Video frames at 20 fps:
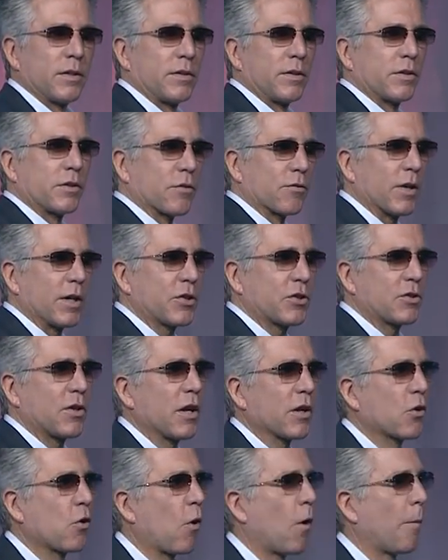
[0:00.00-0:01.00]
There's a
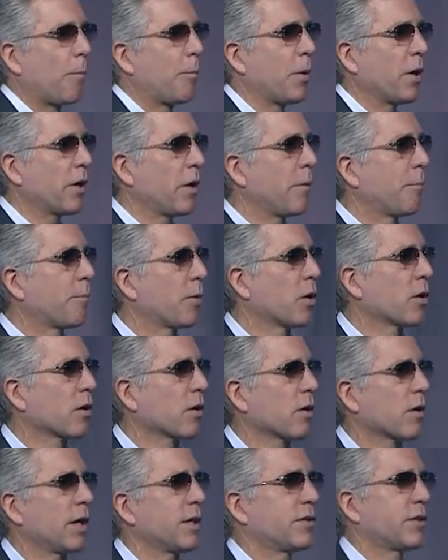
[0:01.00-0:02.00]
restaurant called Bun and
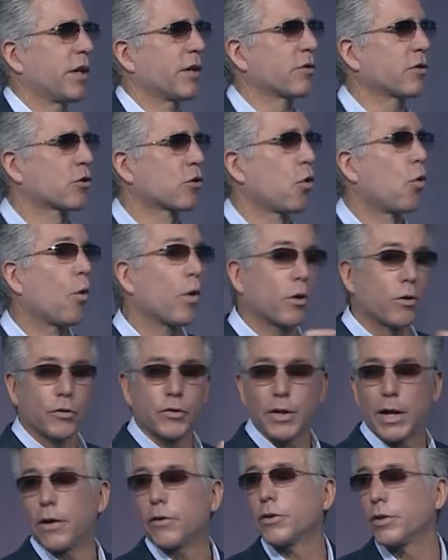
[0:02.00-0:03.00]
Burger. I take the
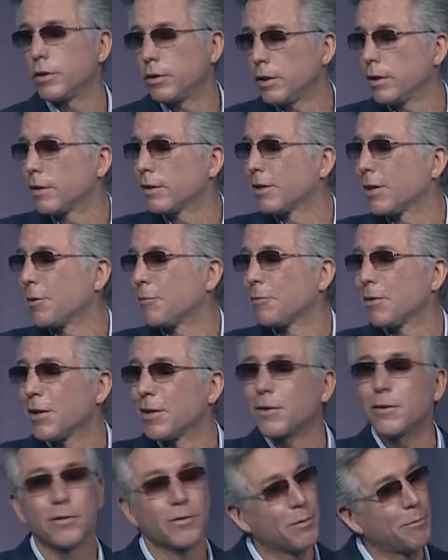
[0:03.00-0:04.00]
quarters out. You needed them
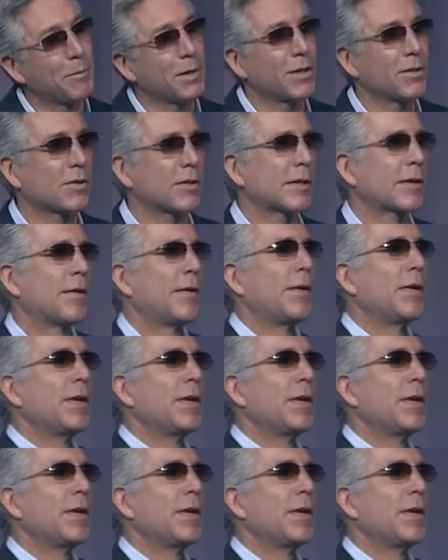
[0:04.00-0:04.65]
then. It's amazing.